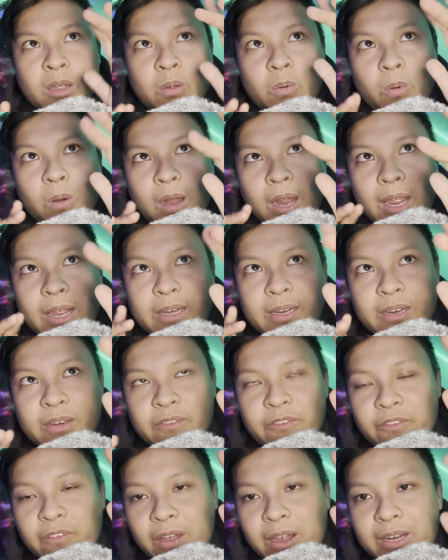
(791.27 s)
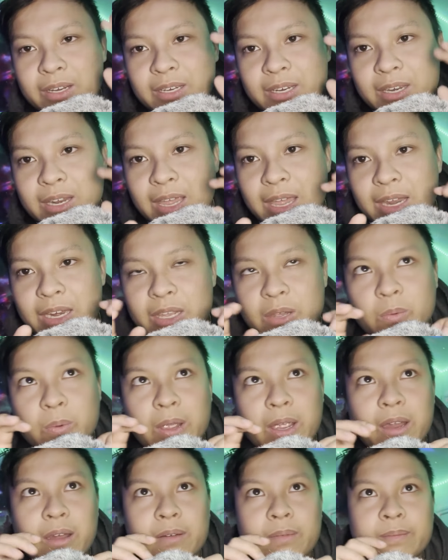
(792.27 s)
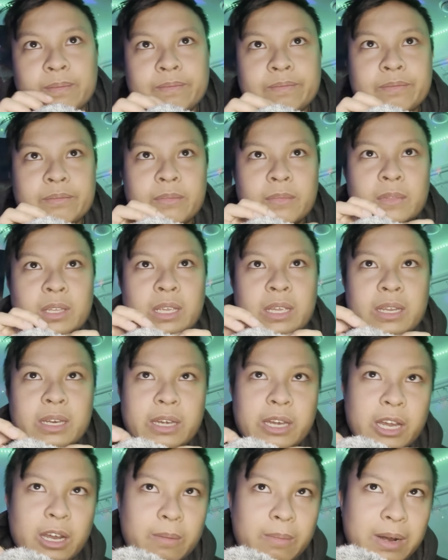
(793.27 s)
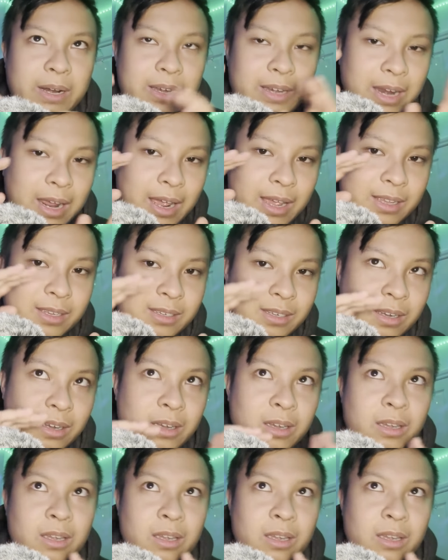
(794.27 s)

where I didn't find it anywhere, near my desk